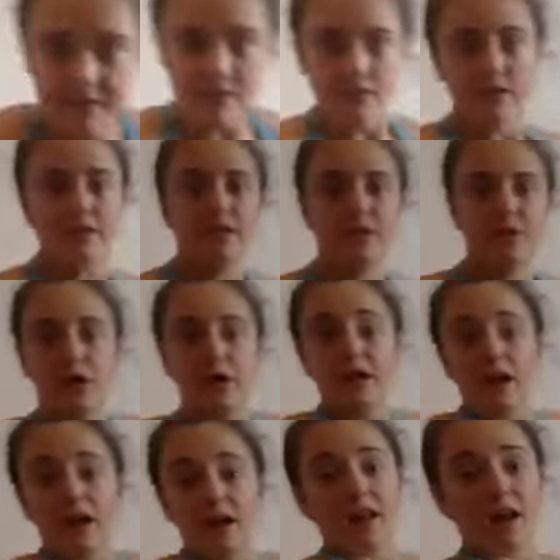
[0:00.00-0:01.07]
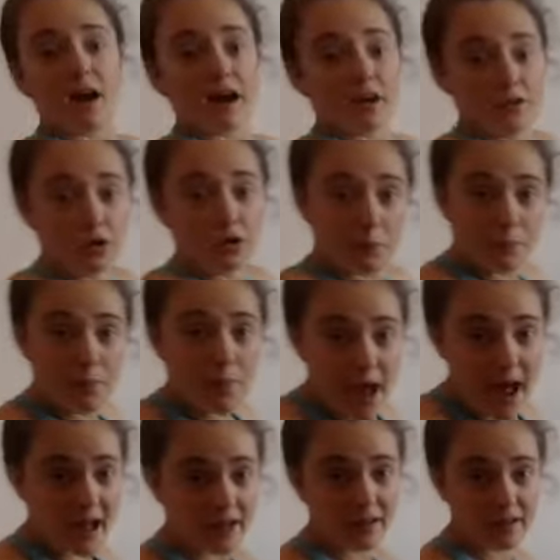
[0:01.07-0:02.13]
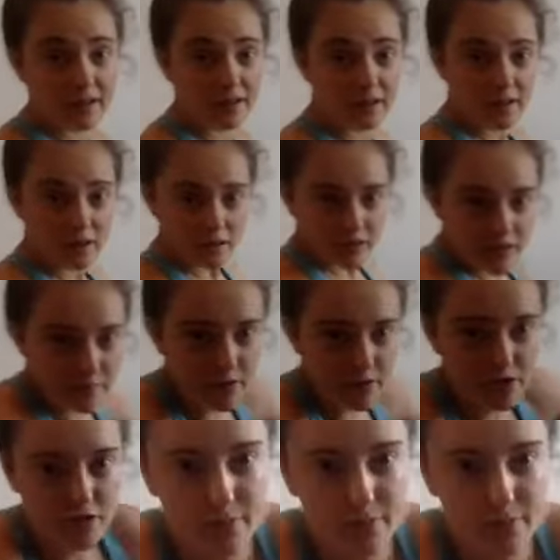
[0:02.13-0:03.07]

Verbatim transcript: continue on. Lie on your back. Let me just